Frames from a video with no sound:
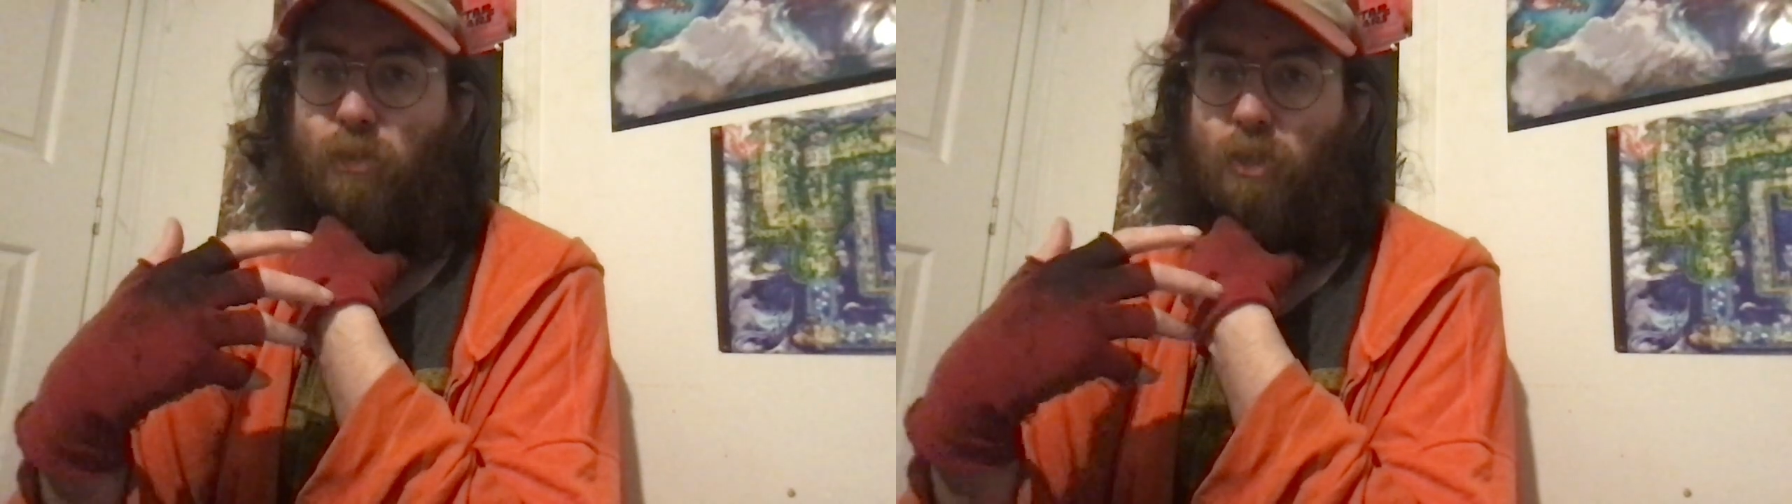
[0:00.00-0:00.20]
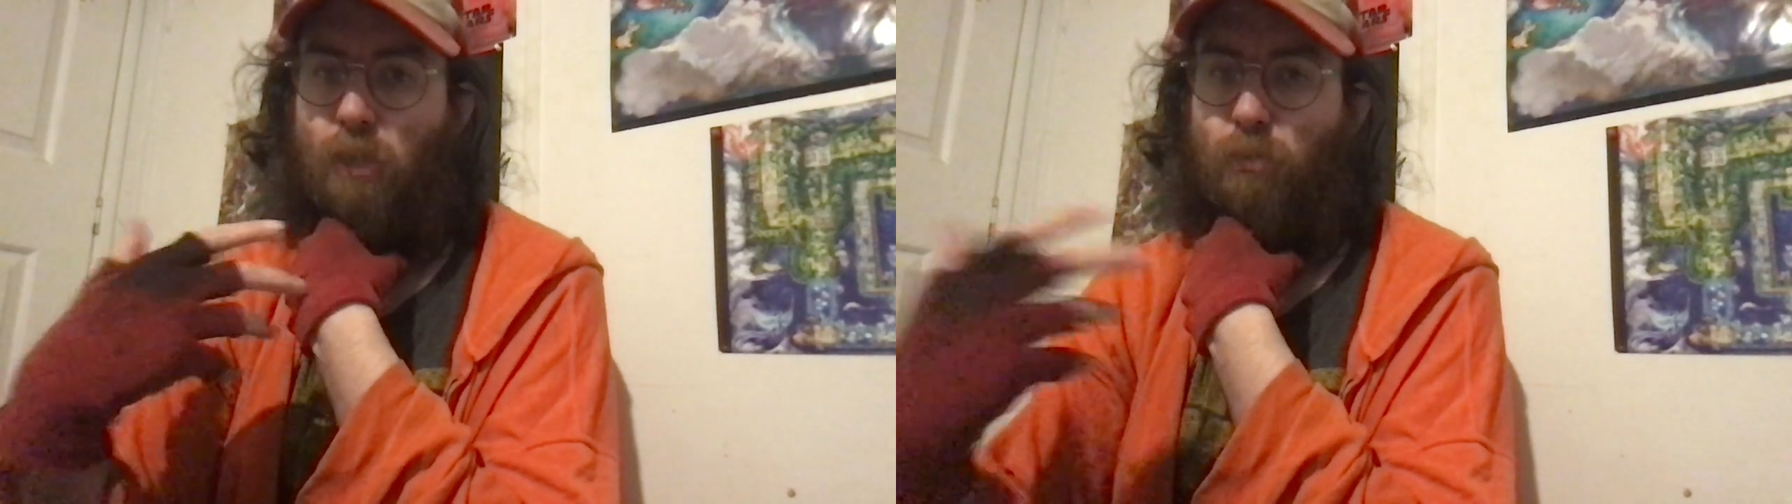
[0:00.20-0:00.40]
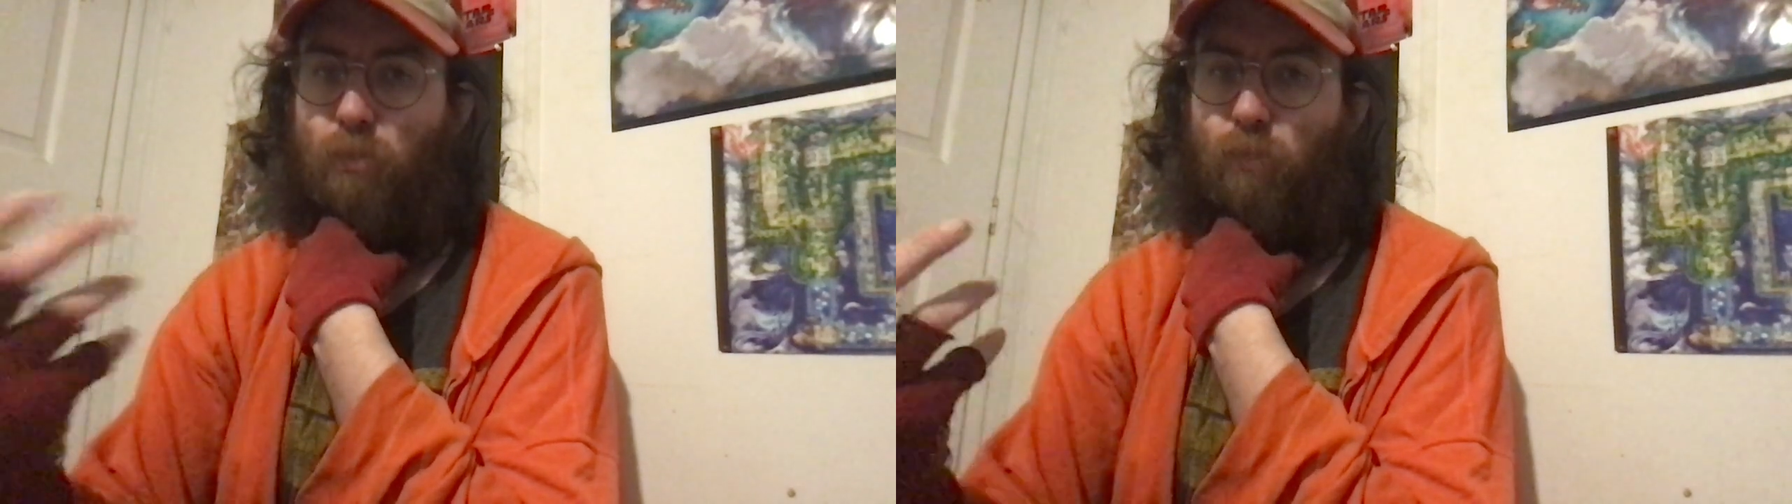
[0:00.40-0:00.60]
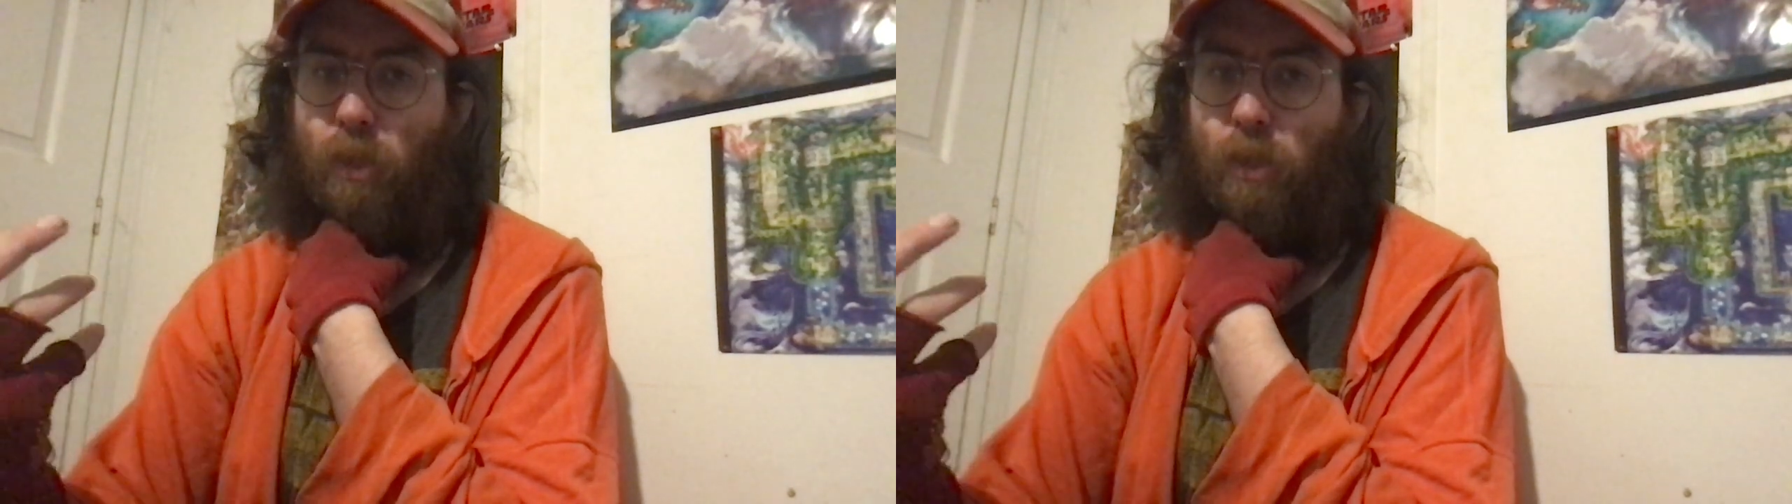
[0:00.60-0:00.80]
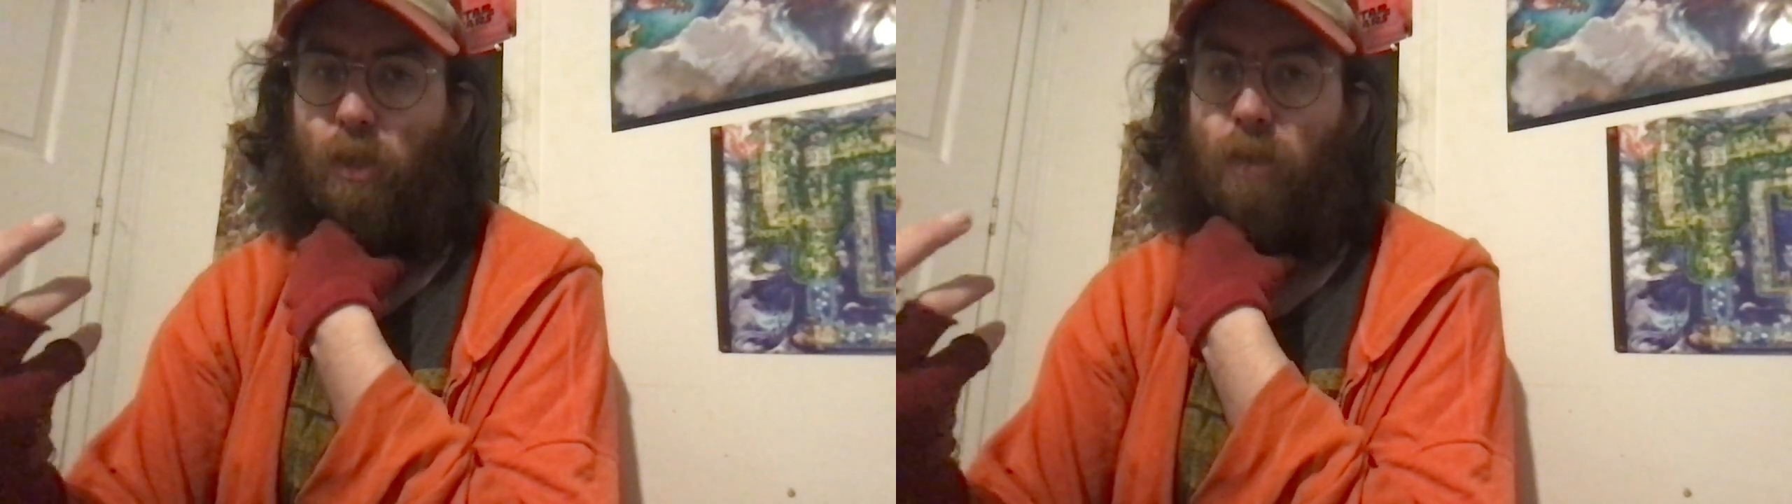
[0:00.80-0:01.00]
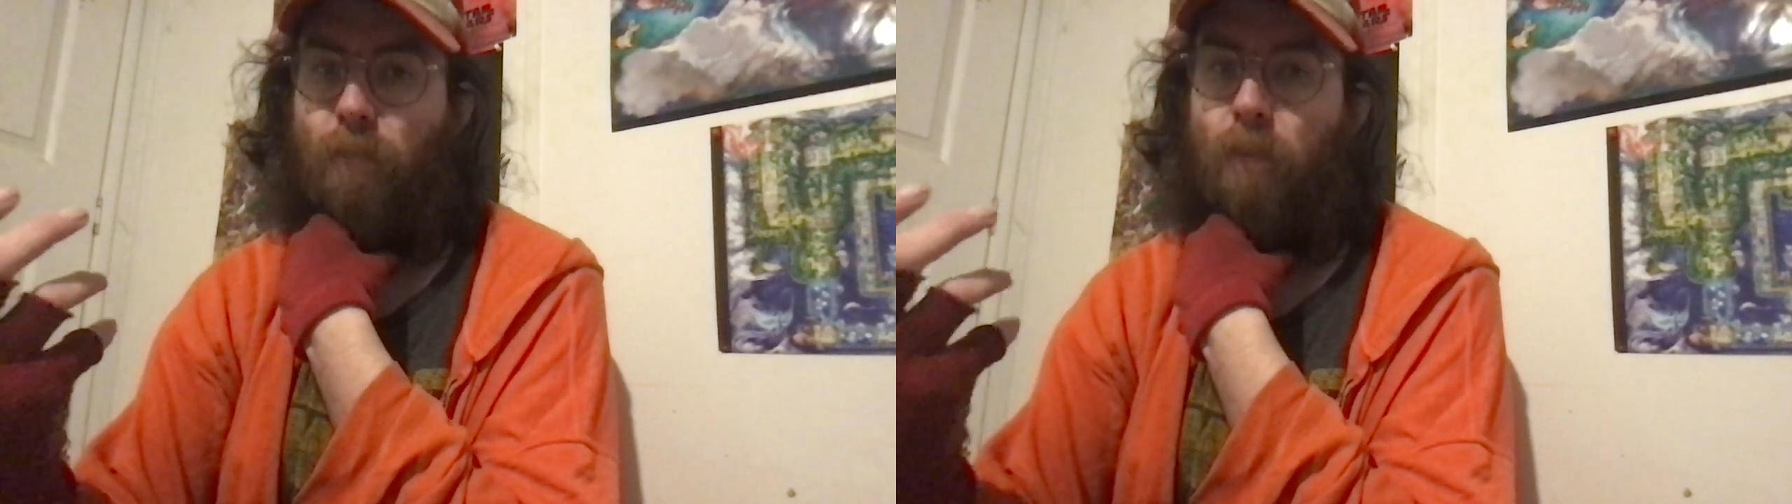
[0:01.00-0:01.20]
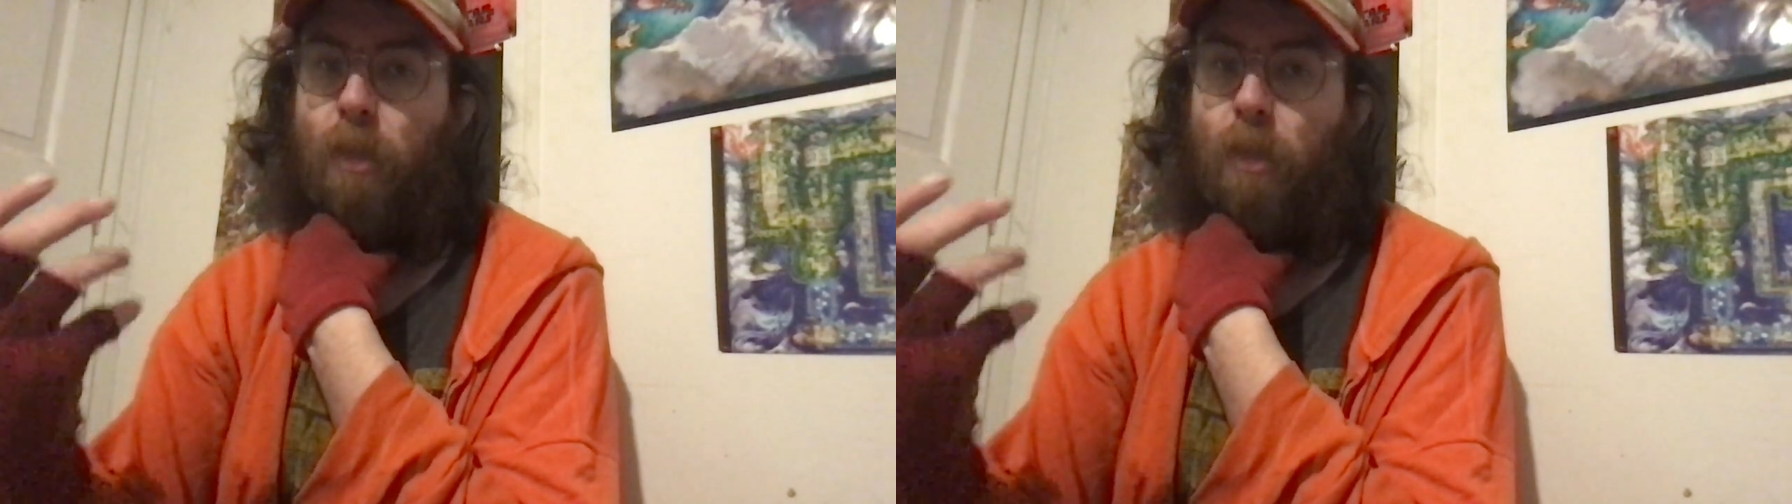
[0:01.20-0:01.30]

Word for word: Samus Rain,